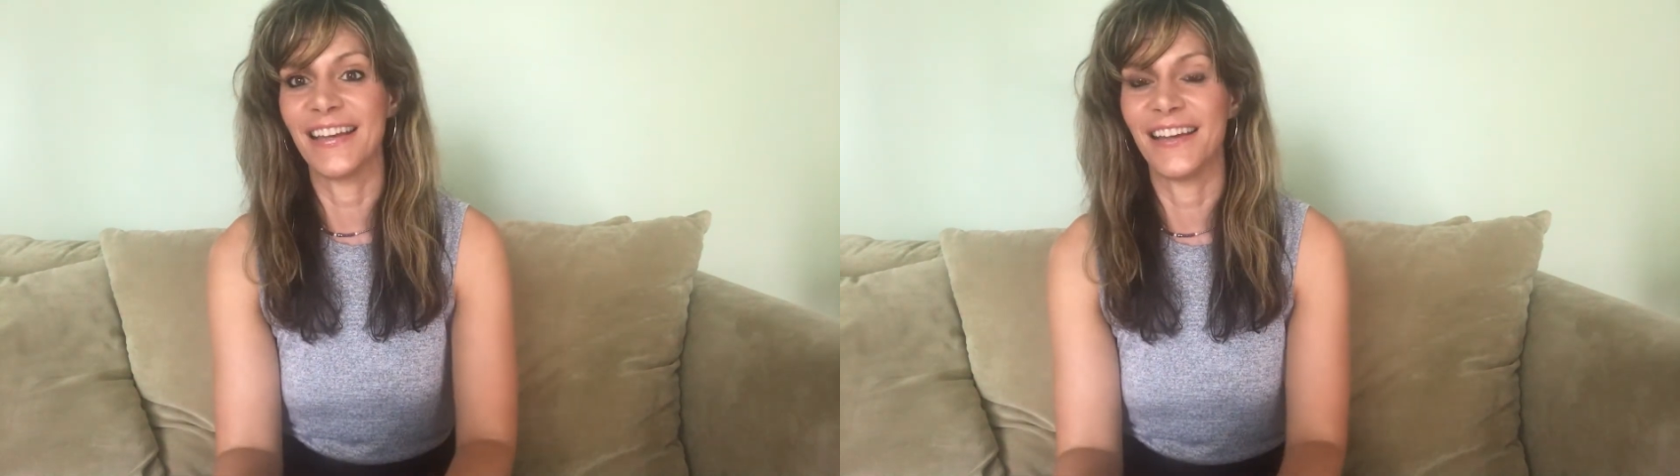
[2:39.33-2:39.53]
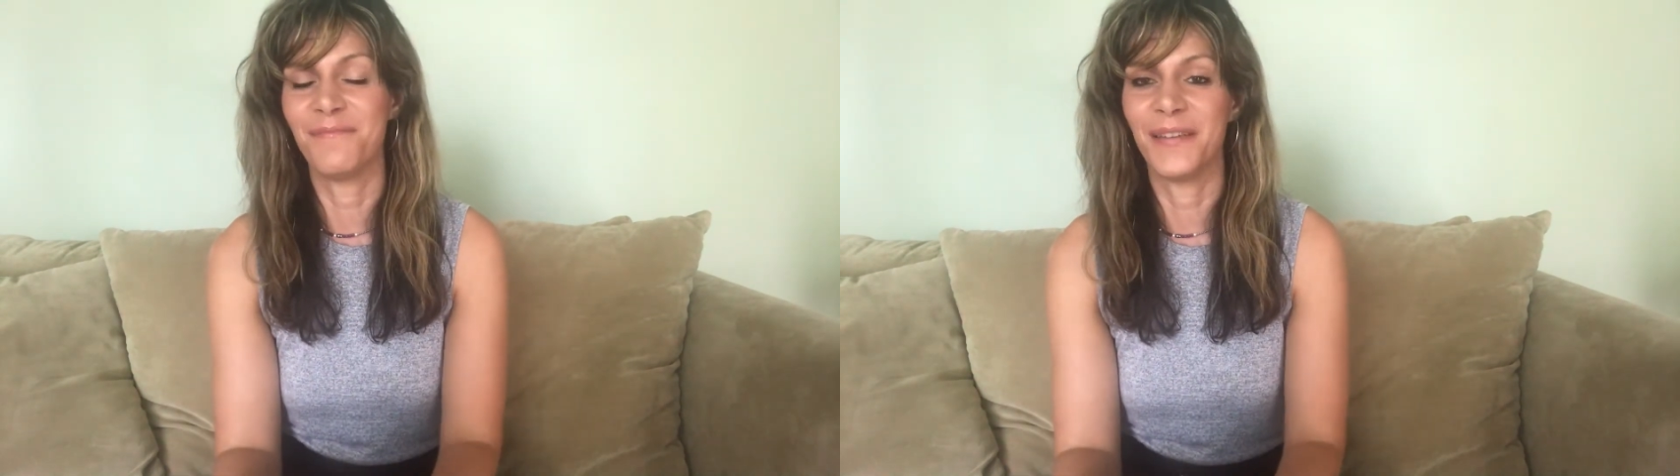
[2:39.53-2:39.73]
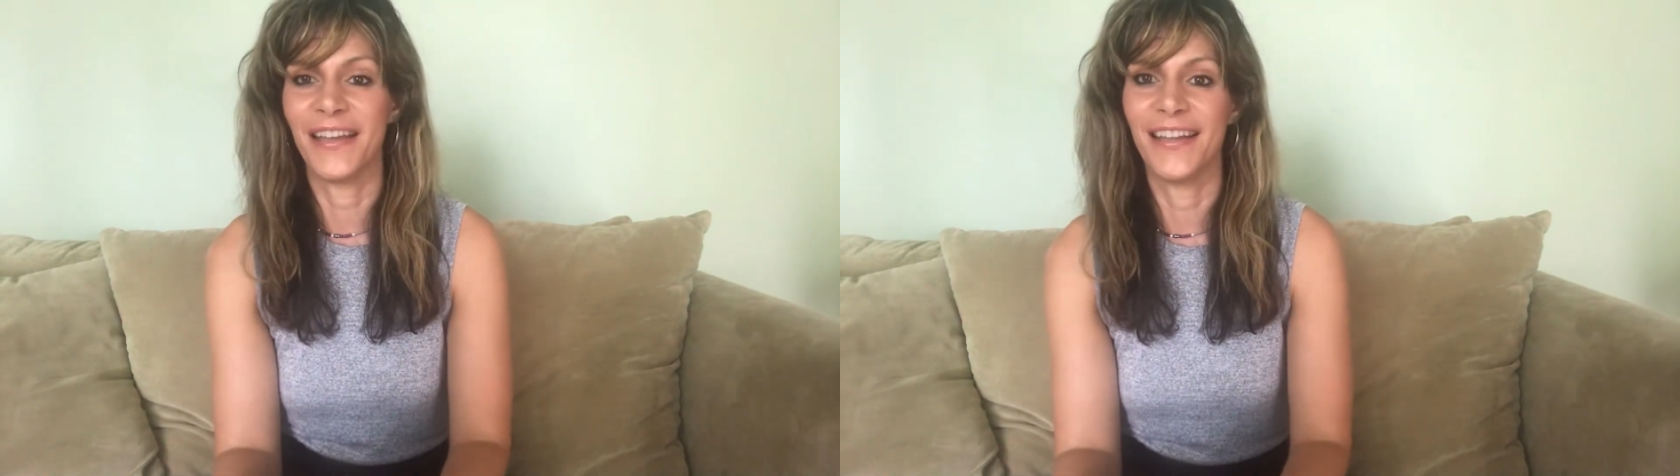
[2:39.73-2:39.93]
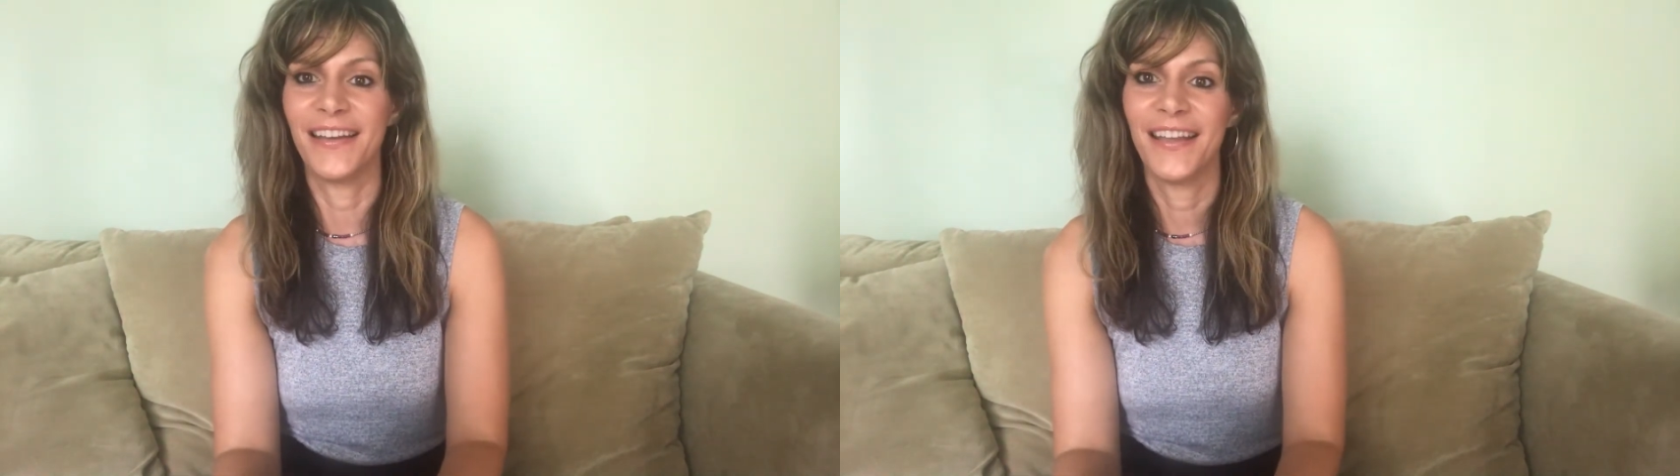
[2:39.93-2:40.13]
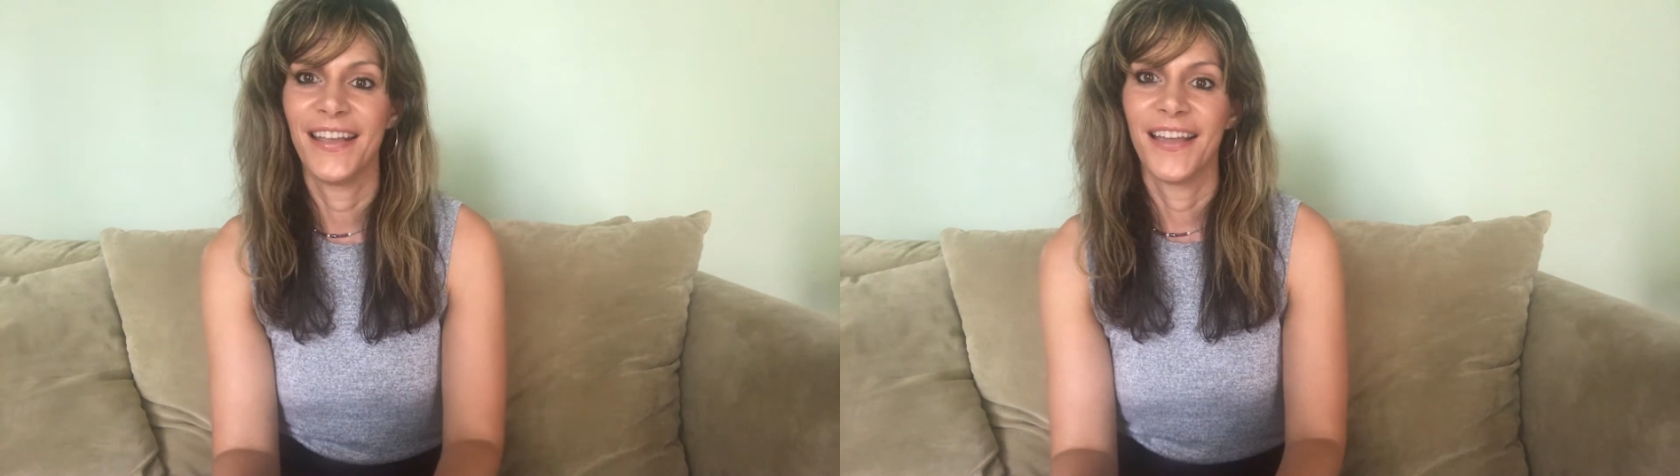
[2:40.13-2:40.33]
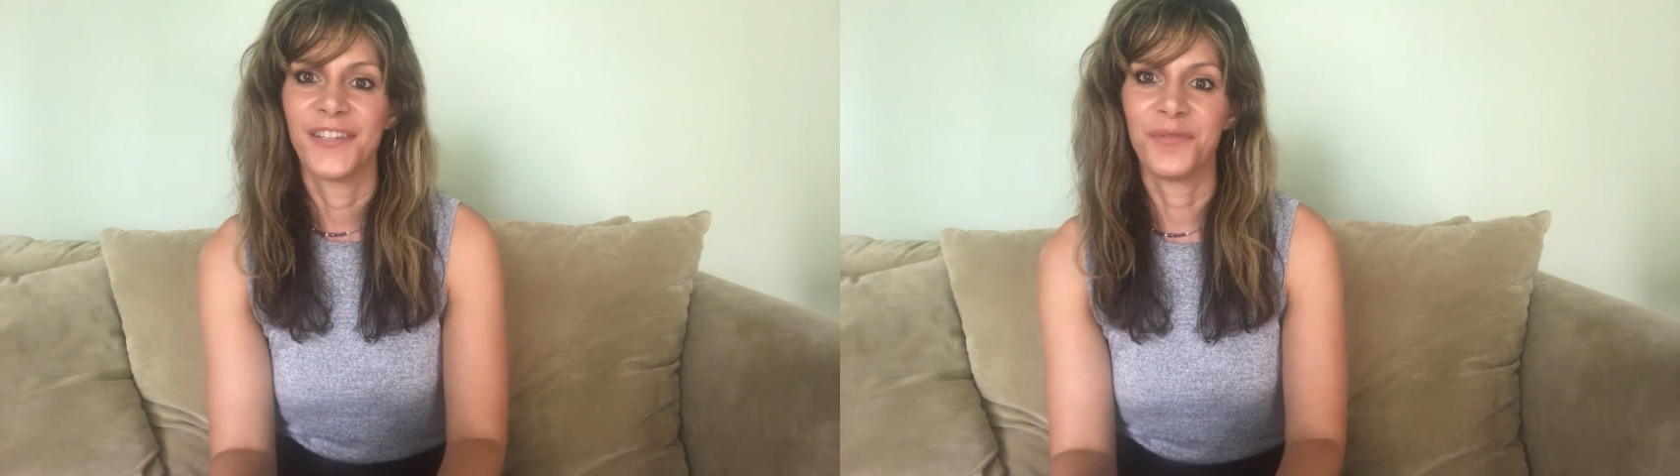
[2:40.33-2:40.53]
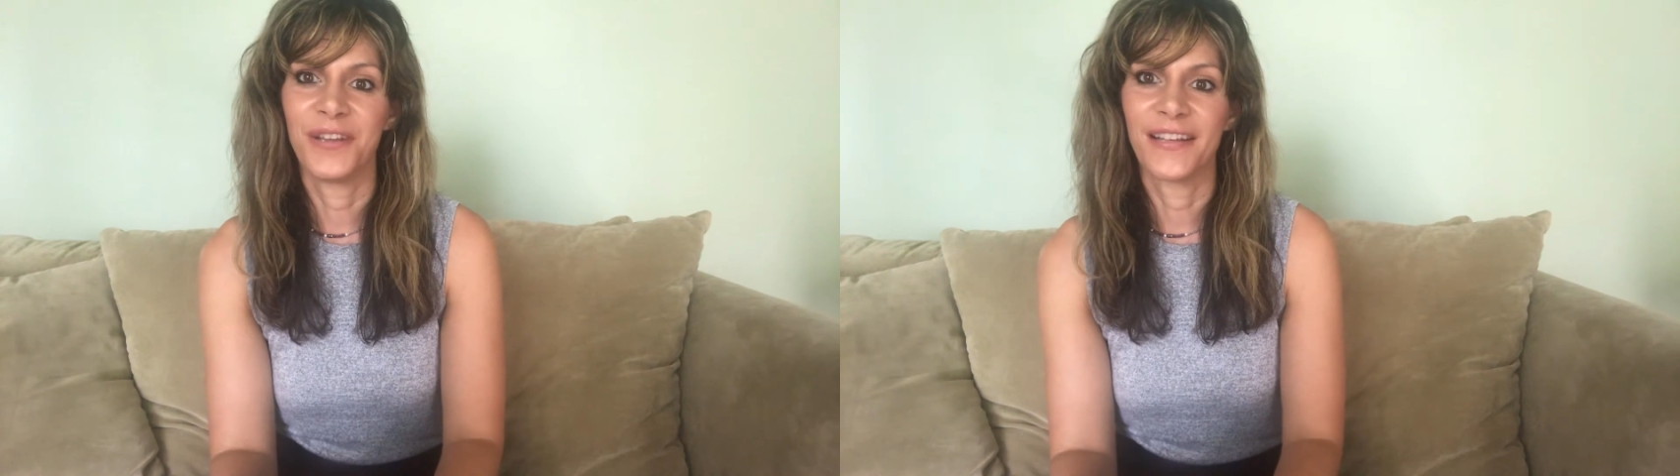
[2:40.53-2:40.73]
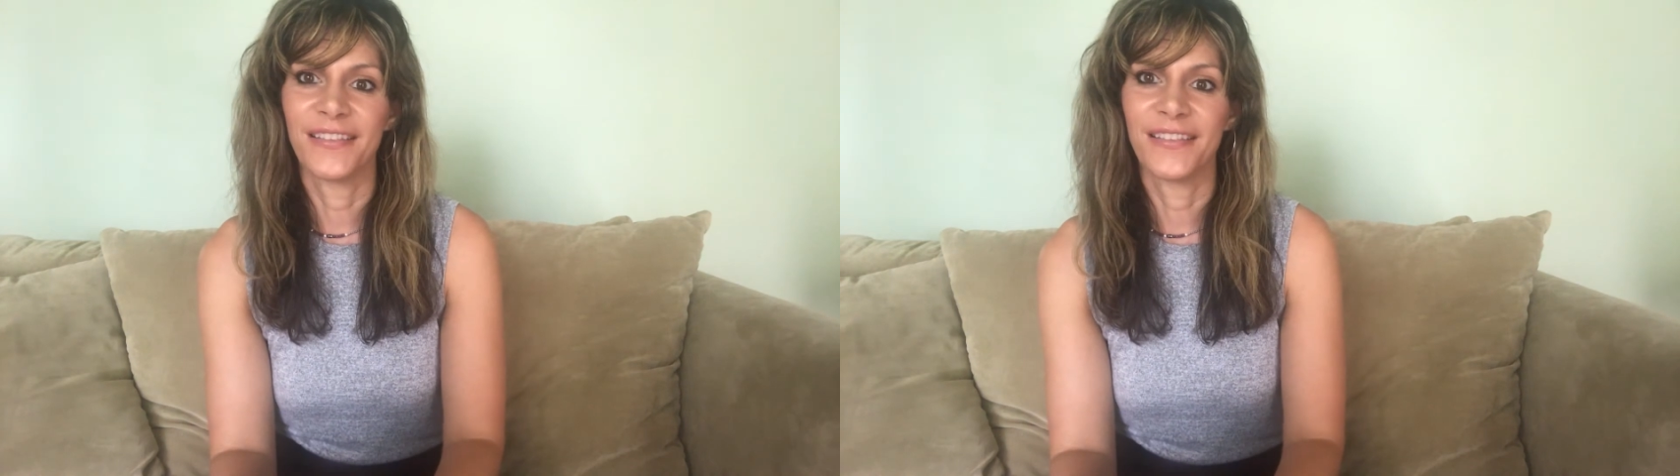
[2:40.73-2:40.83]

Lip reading: I've been doing